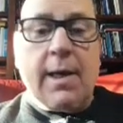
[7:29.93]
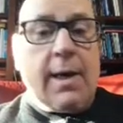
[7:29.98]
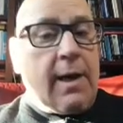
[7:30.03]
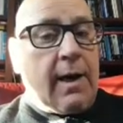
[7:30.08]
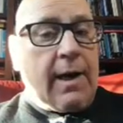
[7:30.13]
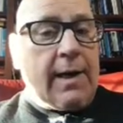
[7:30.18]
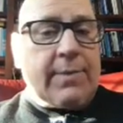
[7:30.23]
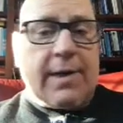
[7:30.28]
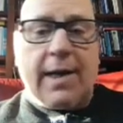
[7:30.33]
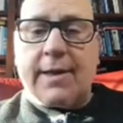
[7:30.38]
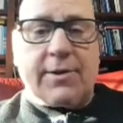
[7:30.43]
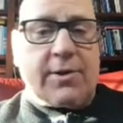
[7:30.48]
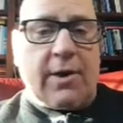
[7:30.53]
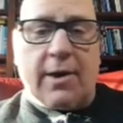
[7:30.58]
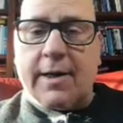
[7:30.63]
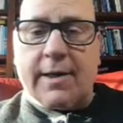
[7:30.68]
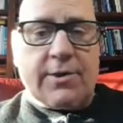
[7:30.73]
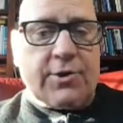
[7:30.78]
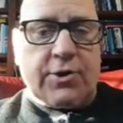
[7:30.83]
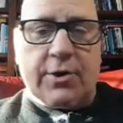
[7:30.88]
I'm not
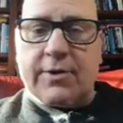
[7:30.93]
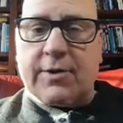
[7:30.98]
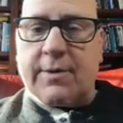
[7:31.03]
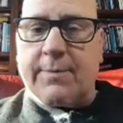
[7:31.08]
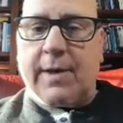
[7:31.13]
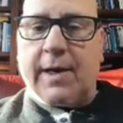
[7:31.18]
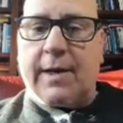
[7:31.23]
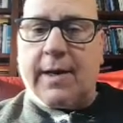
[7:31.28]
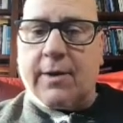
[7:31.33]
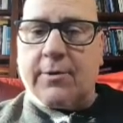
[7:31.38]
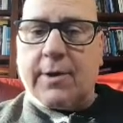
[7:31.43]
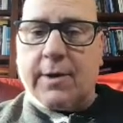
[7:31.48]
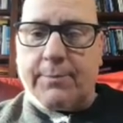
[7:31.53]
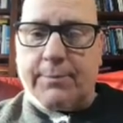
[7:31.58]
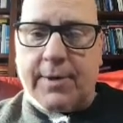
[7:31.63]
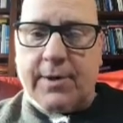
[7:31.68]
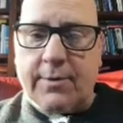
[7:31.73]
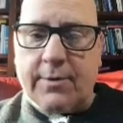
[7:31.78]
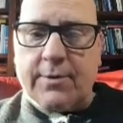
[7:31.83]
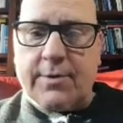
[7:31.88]
talking just about how
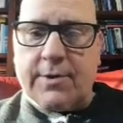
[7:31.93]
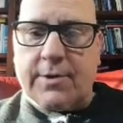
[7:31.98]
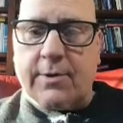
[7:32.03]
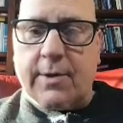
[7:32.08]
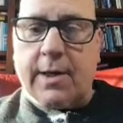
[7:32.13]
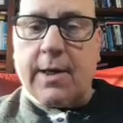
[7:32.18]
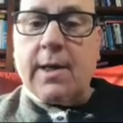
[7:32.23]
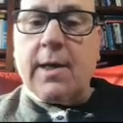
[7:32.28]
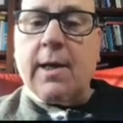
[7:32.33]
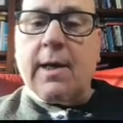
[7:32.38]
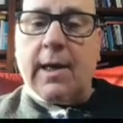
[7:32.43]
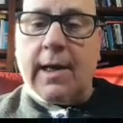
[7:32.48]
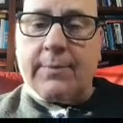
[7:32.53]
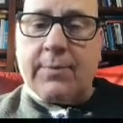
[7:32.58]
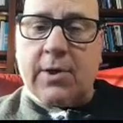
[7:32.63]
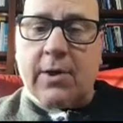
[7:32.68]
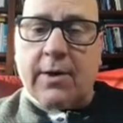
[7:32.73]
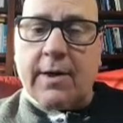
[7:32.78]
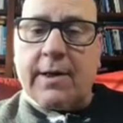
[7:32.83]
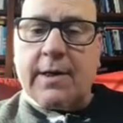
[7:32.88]
computers do it. I'm
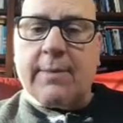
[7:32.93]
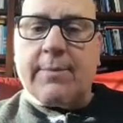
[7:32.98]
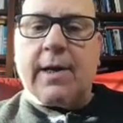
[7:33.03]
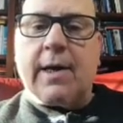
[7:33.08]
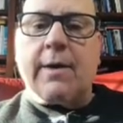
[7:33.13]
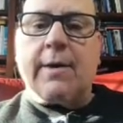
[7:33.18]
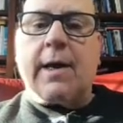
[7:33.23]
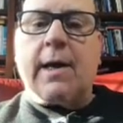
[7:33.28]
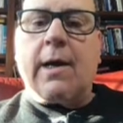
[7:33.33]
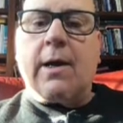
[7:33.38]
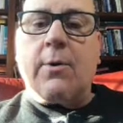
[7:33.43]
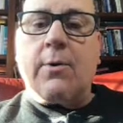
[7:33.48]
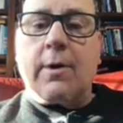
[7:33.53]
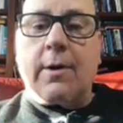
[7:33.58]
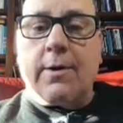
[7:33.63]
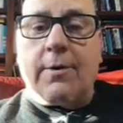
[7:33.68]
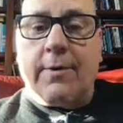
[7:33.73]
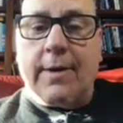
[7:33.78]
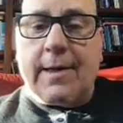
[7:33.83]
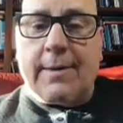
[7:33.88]
talking about how our
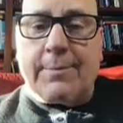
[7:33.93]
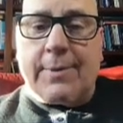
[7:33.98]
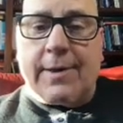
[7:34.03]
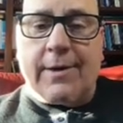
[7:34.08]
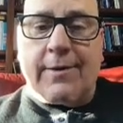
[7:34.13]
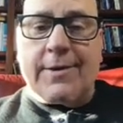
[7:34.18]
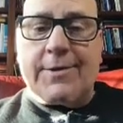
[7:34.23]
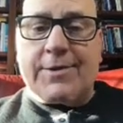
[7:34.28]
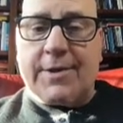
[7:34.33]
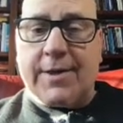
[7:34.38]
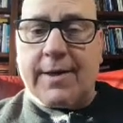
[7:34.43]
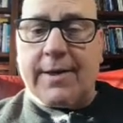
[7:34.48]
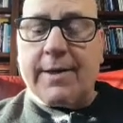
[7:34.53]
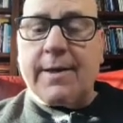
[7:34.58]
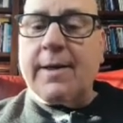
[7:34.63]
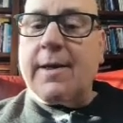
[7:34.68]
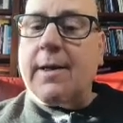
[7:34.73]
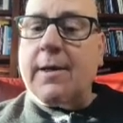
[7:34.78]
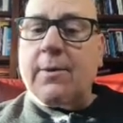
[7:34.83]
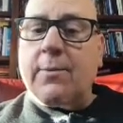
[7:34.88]
grandparents did it
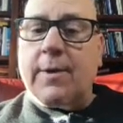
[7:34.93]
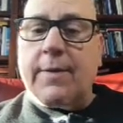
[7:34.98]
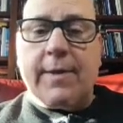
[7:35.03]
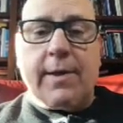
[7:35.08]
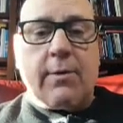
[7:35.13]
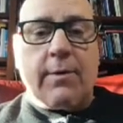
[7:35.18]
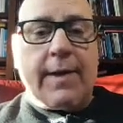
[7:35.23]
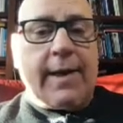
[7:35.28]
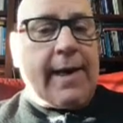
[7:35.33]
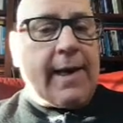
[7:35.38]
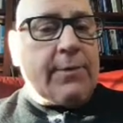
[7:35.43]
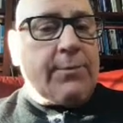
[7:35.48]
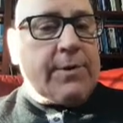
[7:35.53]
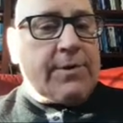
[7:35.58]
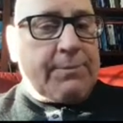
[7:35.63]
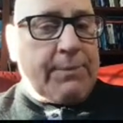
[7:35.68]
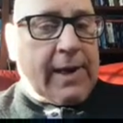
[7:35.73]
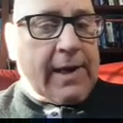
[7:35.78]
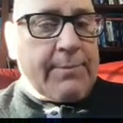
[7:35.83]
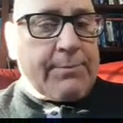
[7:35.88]
when all they had was
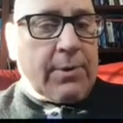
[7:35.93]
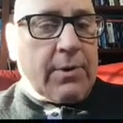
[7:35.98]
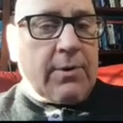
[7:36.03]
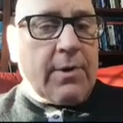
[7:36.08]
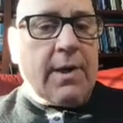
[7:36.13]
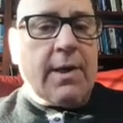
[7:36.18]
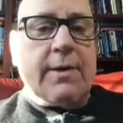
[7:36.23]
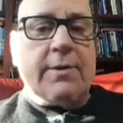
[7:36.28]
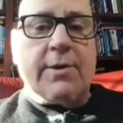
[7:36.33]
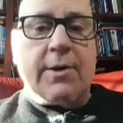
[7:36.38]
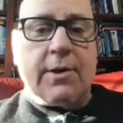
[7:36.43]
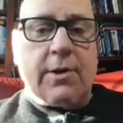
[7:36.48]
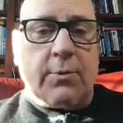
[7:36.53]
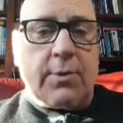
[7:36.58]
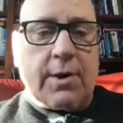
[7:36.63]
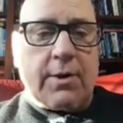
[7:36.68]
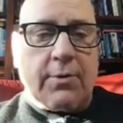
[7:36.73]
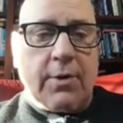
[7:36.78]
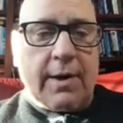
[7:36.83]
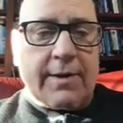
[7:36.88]
paper to go
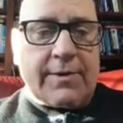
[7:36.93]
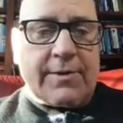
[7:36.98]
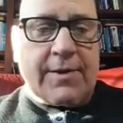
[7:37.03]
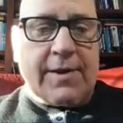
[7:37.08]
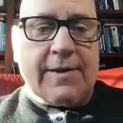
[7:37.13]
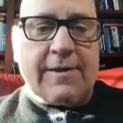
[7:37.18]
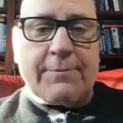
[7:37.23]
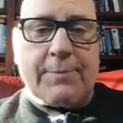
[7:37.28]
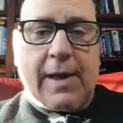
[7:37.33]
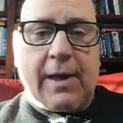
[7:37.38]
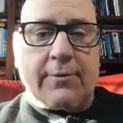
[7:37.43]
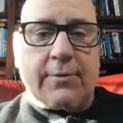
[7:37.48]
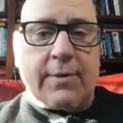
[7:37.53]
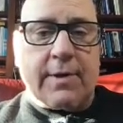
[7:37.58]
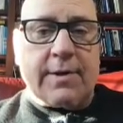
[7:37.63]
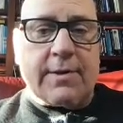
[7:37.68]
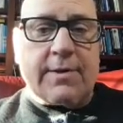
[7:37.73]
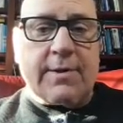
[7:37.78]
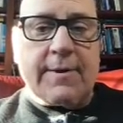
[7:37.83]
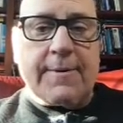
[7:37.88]
across these
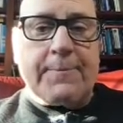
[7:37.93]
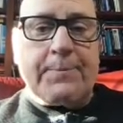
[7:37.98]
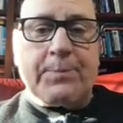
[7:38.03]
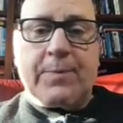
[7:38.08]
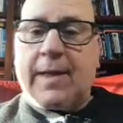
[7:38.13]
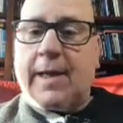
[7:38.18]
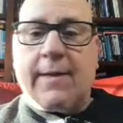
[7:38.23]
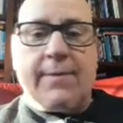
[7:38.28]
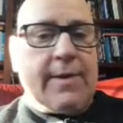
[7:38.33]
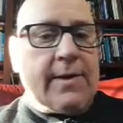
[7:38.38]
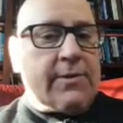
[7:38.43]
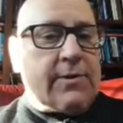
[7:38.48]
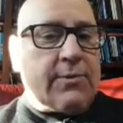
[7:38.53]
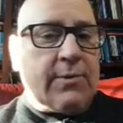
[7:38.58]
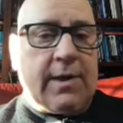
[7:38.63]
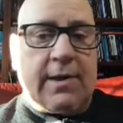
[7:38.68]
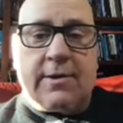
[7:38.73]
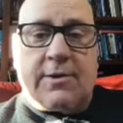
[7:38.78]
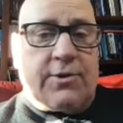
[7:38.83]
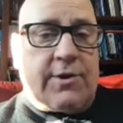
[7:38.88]
boundaries. And this
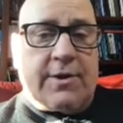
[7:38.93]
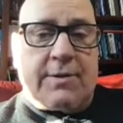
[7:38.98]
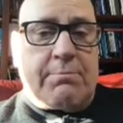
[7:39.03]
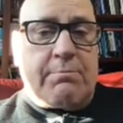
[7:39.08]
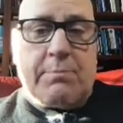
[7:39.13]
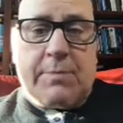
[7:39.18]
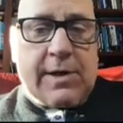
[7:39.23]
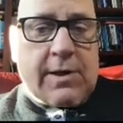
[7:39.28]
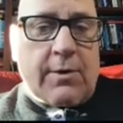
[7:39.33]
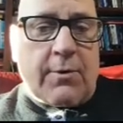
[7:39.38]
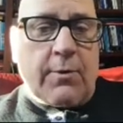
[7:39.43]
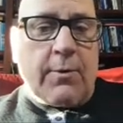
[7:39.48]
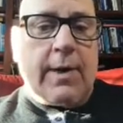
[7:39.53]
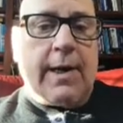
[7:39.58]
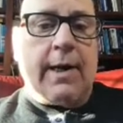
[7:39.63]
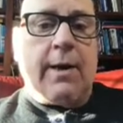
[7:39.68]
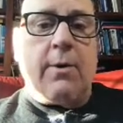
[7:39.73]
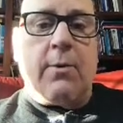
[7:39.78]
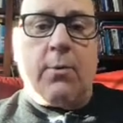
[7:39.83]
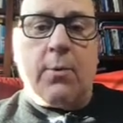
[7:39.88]
is just
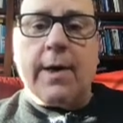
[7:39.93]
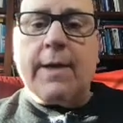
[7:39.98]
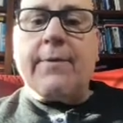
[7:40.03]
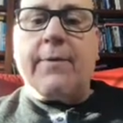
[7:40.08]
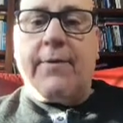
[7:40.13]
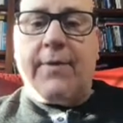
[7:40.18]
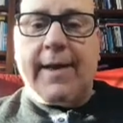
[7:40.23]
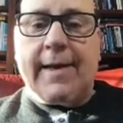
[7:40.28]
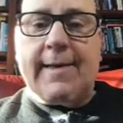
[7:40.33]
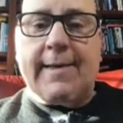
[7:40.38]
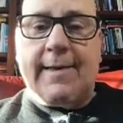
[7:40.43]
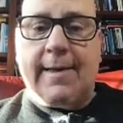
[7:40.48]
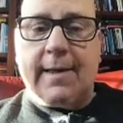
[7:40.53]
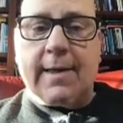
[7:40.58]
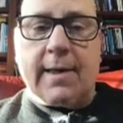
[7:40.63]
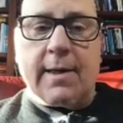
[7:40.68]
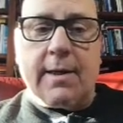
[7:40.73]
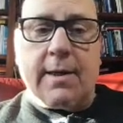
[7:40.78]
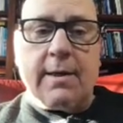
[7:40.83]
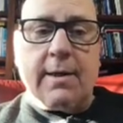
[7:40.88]
mirroring what they
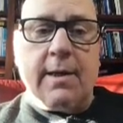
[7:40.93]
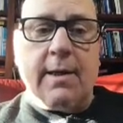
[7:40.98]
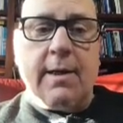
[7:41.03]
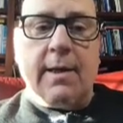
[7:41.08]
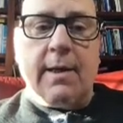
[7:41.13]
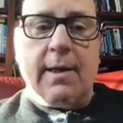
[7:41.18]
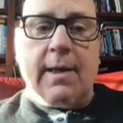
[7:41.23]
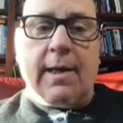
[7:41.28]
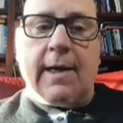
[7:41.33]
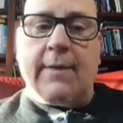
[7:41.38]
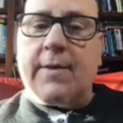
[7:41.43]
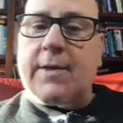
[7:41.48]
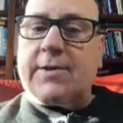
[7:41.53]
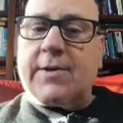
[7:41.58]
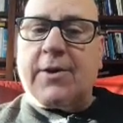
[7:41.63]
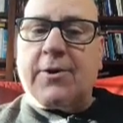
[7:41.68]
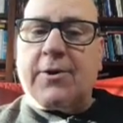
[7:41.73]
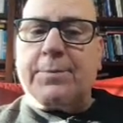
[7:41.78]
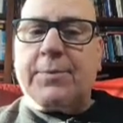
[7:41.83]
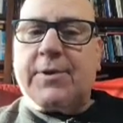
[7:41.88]
did. And this
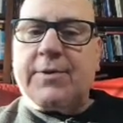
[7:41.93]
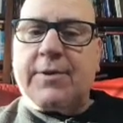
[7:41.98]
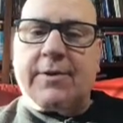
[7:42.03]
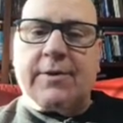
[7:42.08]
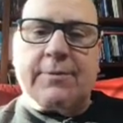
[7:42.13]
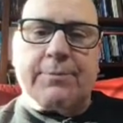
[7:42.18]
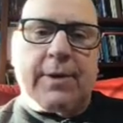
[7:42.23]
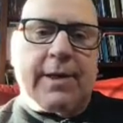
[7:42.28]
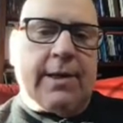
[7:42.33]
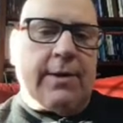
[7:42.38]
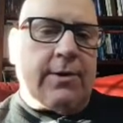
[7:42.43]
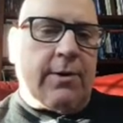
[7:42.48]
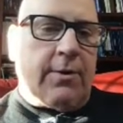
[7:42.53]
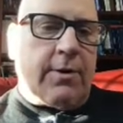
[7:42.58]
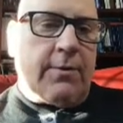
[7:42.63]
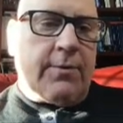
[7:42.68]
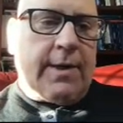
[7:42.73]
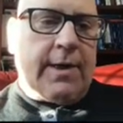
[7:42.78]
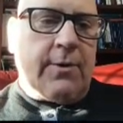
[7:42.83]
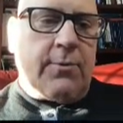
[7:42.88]
helps us explain
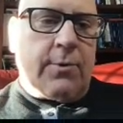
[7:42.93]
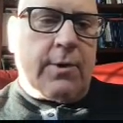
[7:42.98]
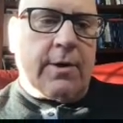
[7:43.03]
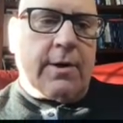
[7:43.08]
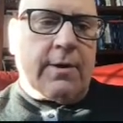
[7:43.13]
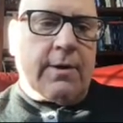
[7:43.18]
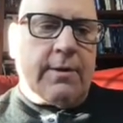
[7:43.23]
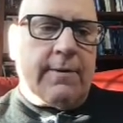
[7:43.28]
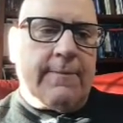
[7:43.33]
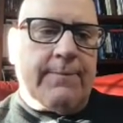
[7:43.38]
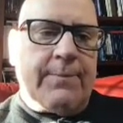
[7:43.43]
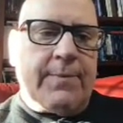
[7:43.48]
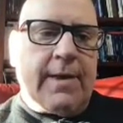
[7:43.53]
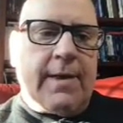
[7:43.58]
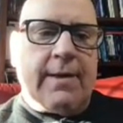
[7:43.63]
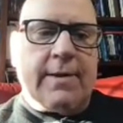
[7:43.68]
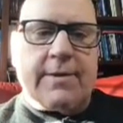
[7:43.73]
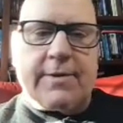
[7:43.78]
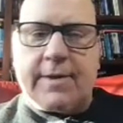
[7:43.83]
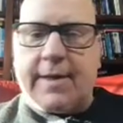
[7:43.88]
long-running work,
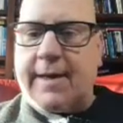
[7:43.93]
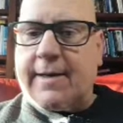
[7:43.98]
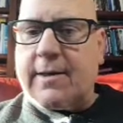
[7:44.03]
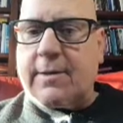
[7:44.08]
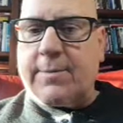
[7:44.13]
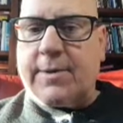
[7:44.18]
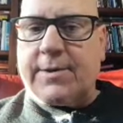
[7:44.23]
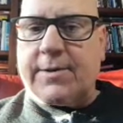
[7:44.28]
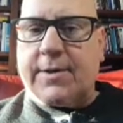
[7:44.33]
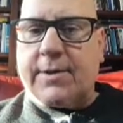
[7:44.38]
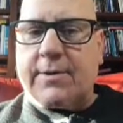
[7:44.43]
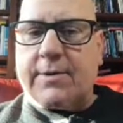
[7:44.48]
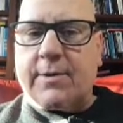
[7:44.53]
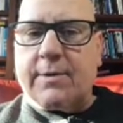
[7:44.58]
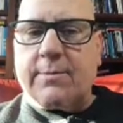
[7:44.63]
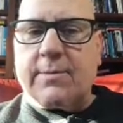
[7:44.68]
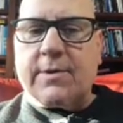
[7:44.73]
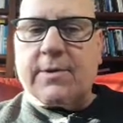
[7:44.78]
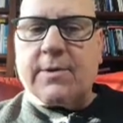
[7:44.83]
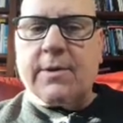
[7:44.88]
scalable
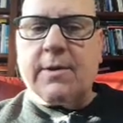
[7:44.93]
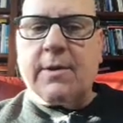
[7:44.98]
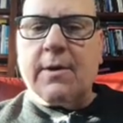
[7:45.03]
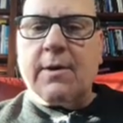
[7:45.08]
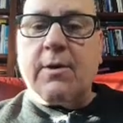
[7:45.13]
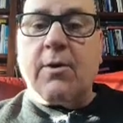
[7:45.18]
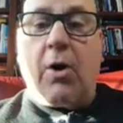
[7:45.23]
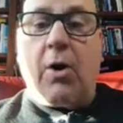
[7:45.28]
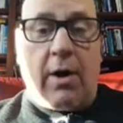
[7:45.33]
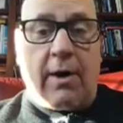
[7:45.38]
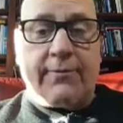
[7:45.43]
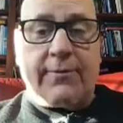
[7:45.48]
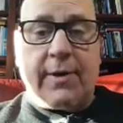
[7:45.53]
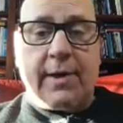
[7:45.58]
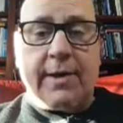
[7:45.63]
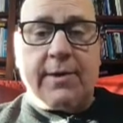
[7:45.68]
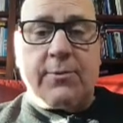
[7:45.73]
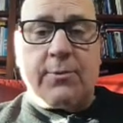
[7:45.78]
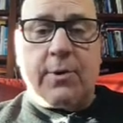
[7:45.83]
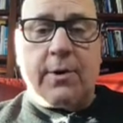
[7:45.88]
systems,
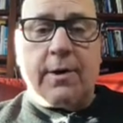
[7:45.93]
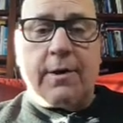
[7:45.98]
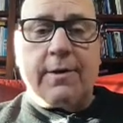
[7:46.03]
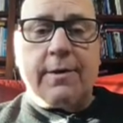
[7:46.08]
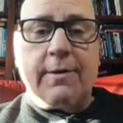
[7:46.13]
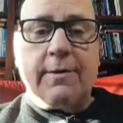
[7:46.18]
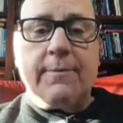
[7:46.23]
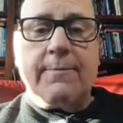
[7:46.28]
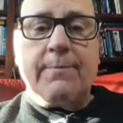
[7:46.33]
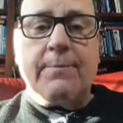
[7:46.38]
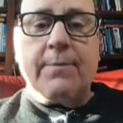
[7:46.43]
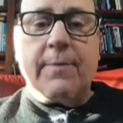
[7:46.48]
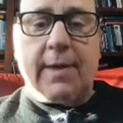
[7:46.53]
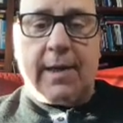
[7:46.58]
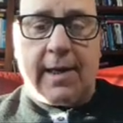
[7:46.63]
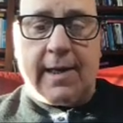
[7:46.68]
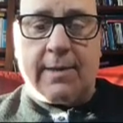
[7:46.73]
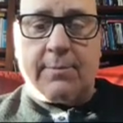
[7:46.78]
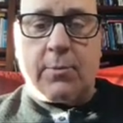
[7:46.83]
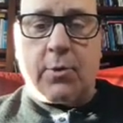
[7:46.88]
offline work,
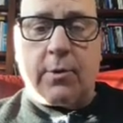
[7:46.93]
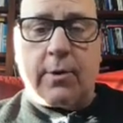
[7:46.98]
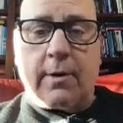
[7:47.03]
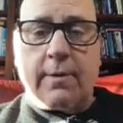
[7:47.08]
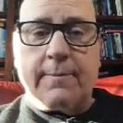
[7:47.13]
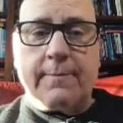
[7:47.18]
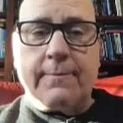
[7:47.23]
and more.